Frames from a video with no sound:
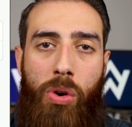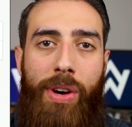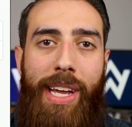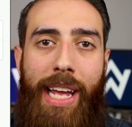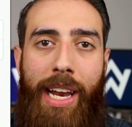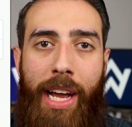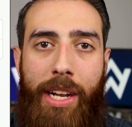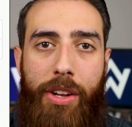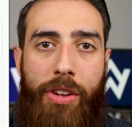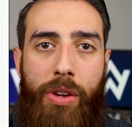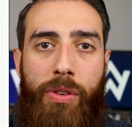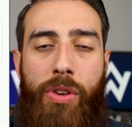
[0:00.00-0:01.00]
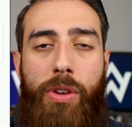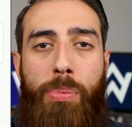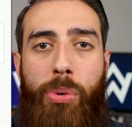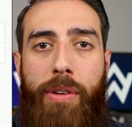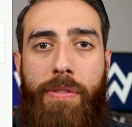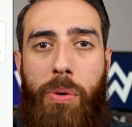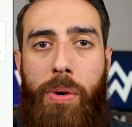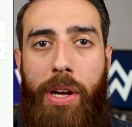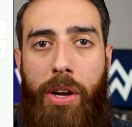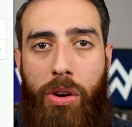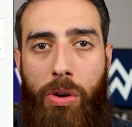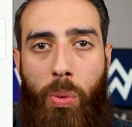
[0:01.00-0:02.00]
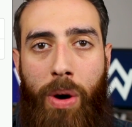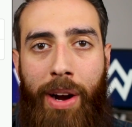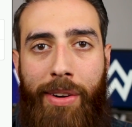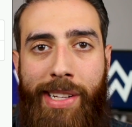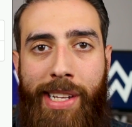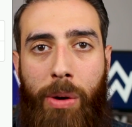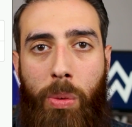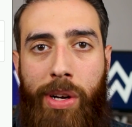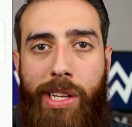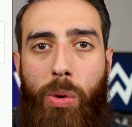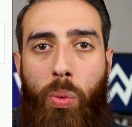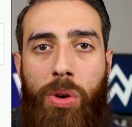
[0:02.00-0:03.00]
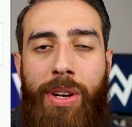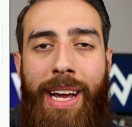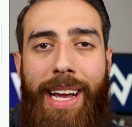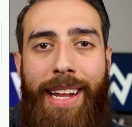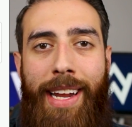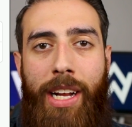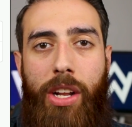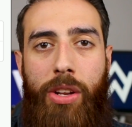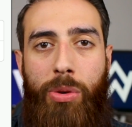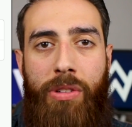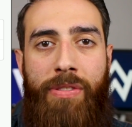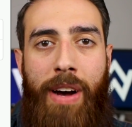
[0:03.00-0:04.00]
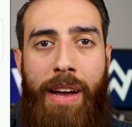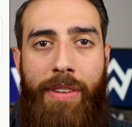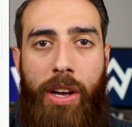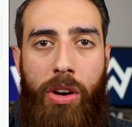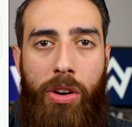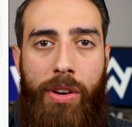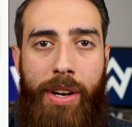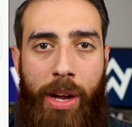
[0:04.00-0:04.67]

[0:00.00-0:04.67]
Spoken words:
only connect to 2.4 gigahertz wireless networks. It will not connect to a 5 gigahertz